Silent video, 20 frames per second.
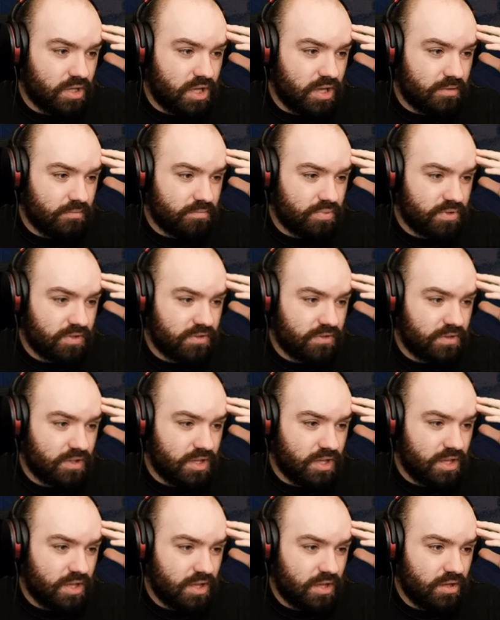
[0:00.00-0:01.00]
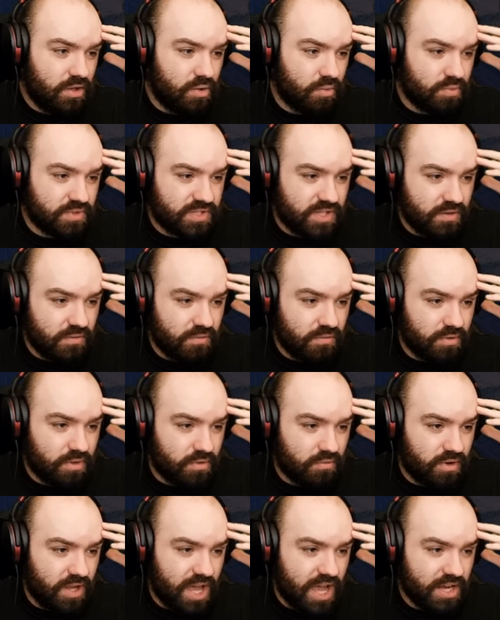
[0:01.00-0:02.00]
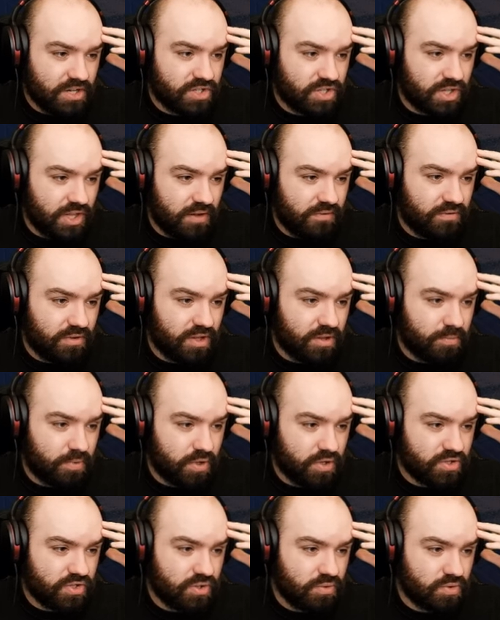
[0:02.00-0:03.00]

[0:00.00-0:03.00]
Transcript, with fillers: Empathy. You will see the reaction level of the person